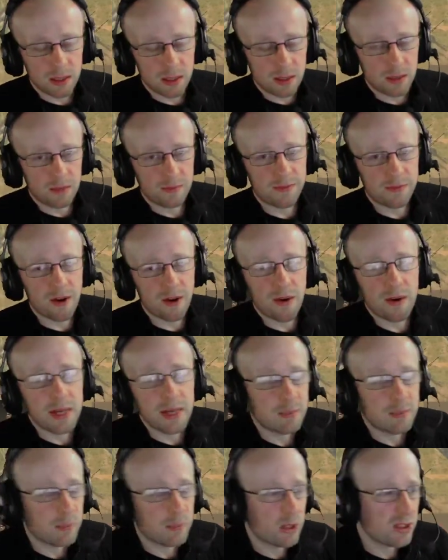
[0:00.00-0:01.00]

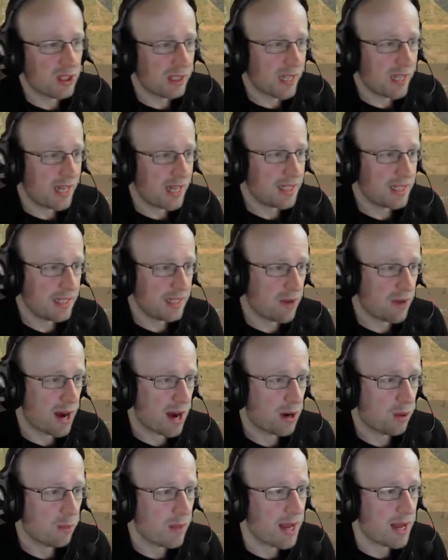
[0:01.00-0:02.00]
forest, just in case he ran
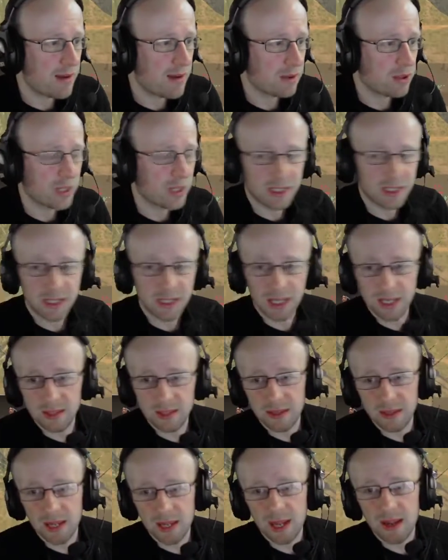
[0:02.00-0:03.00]
up there and tried to get
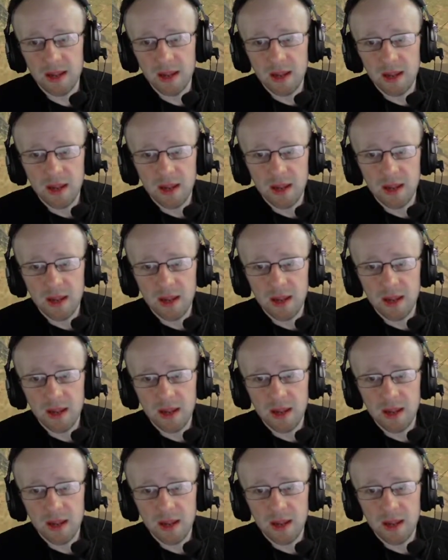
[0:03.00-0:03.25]
in there.